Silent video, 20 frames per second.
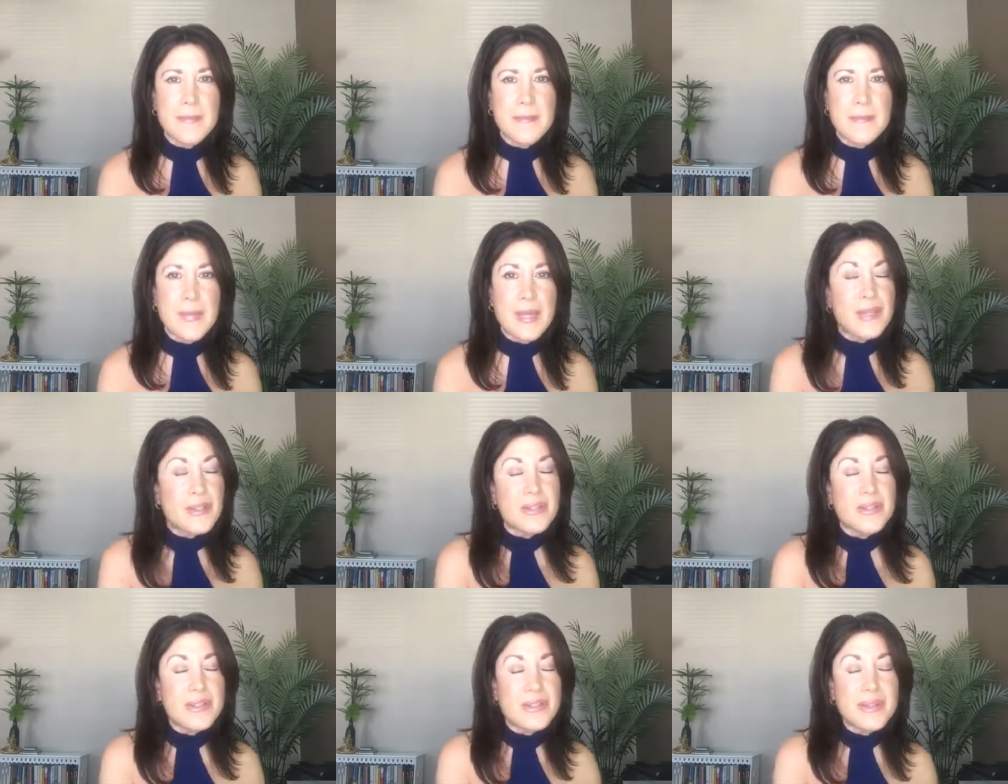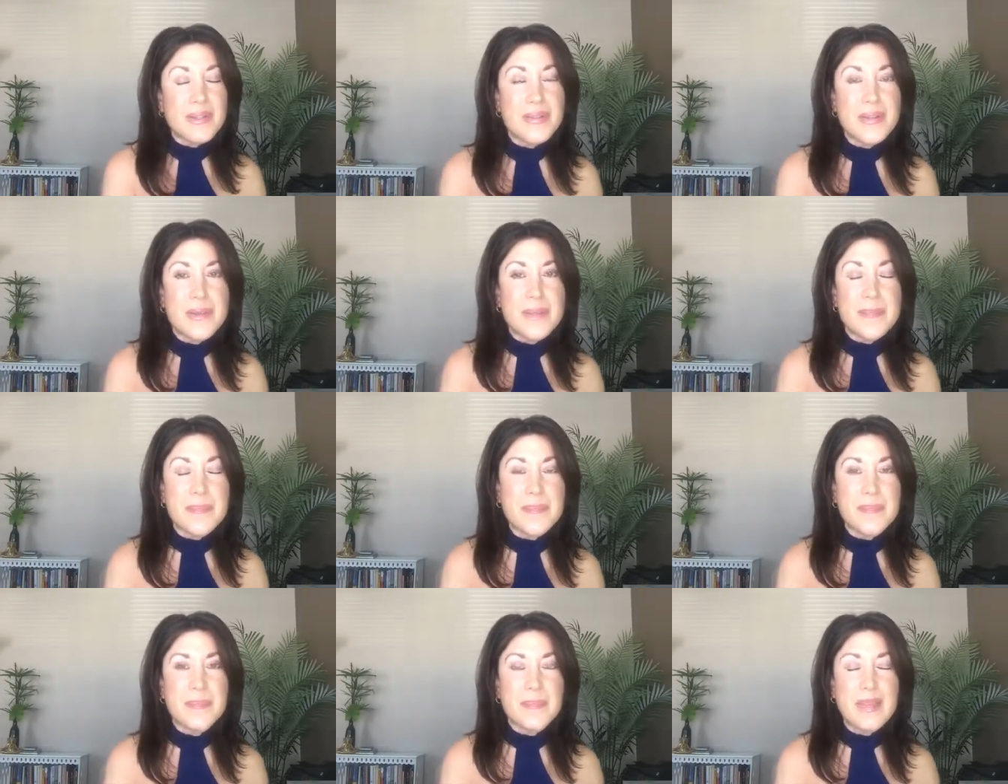I couldn't hear them.
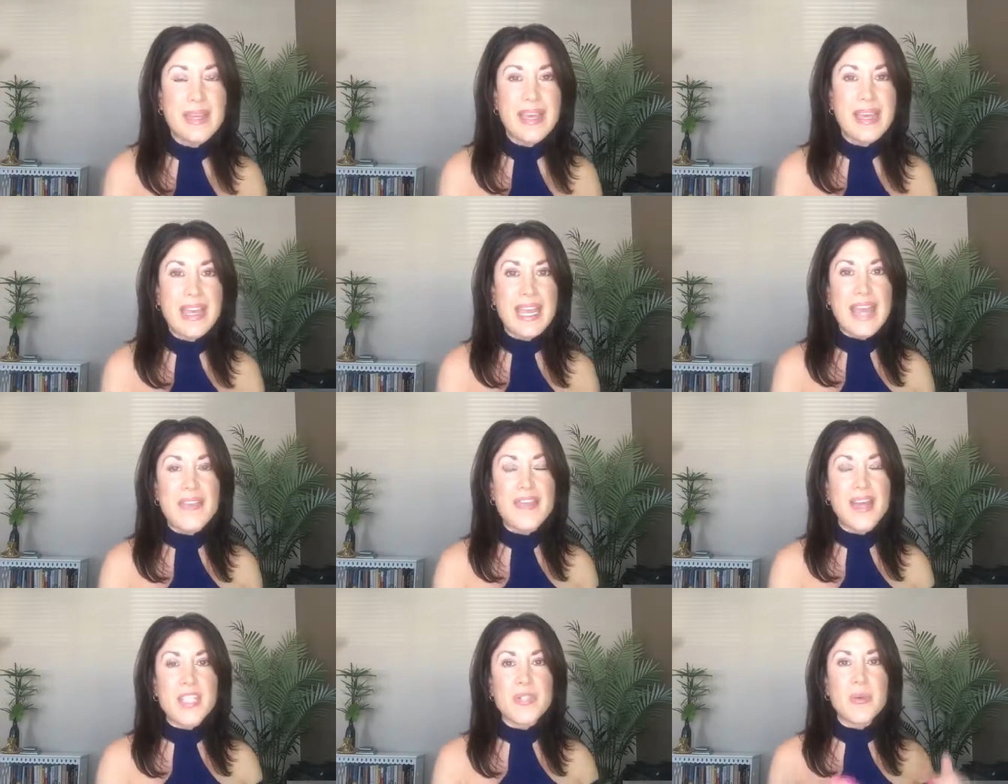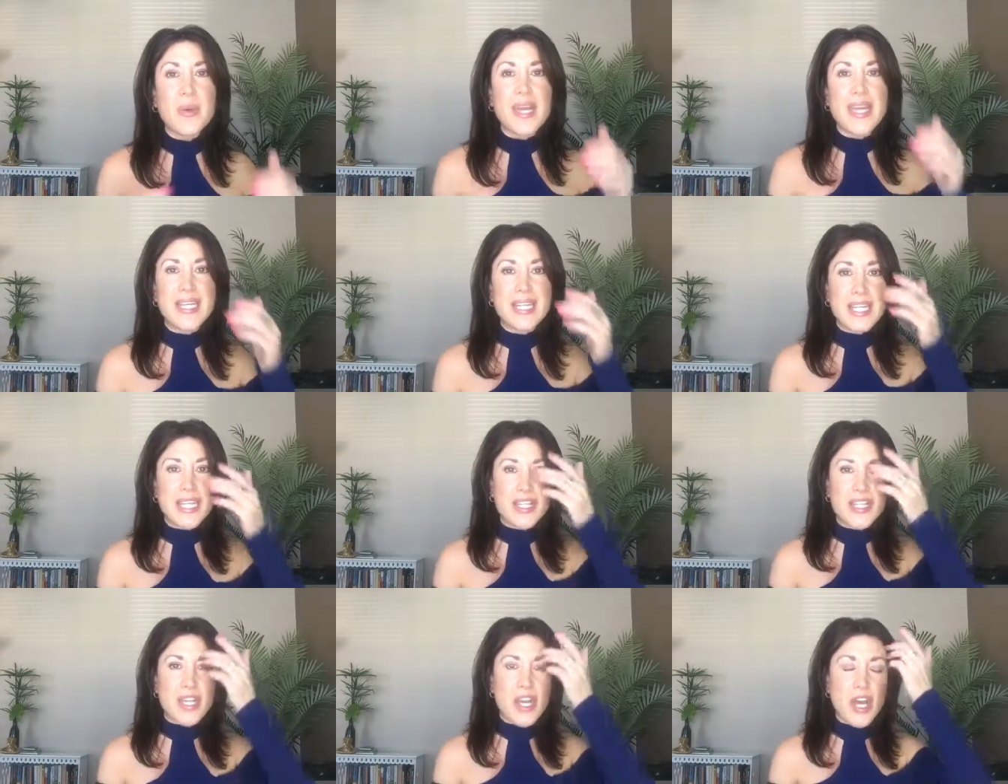And that's why I
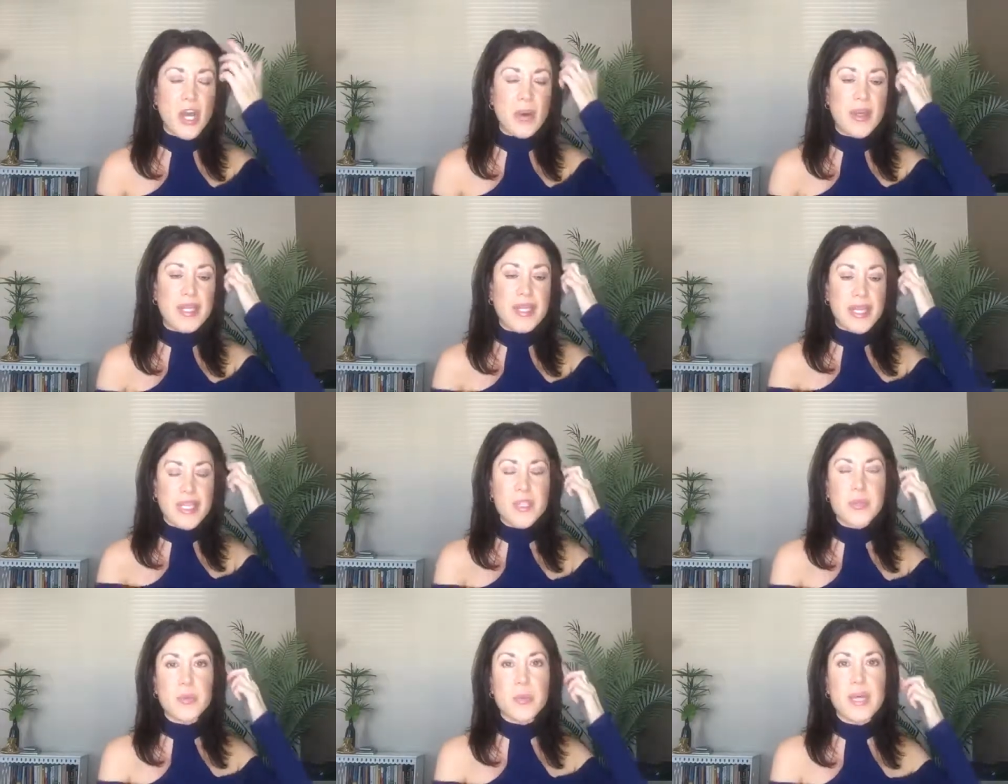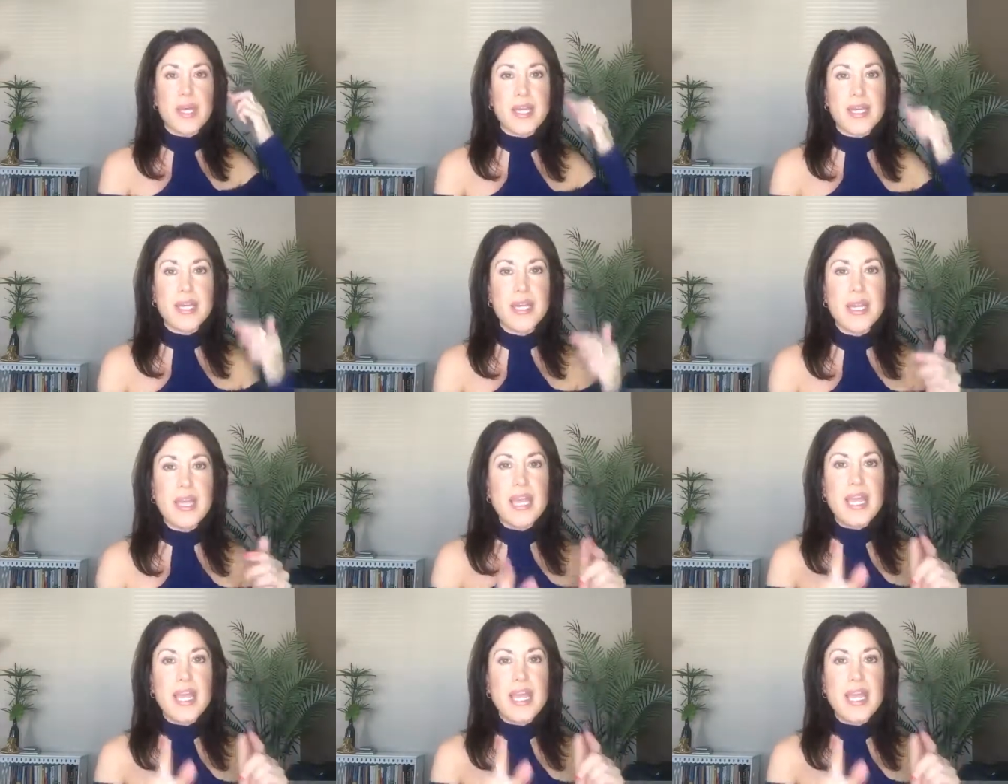didn't know. And guess what?